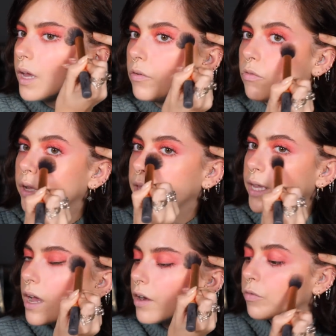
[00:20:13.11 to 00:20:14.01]
and
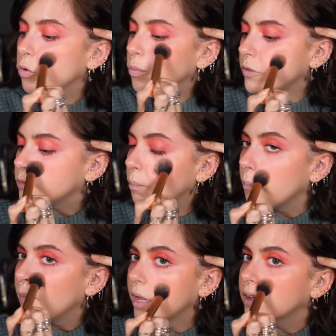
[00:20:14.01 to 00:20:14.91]
really kind of almost
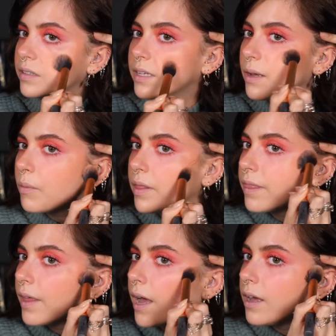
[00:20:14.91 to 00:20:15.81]
meld it
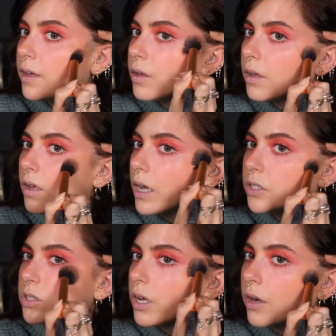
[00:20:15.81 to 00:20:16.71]
with that
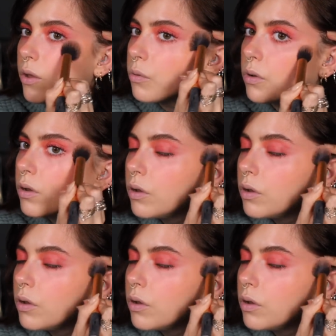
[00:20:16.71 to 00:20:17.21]
eyeshadow.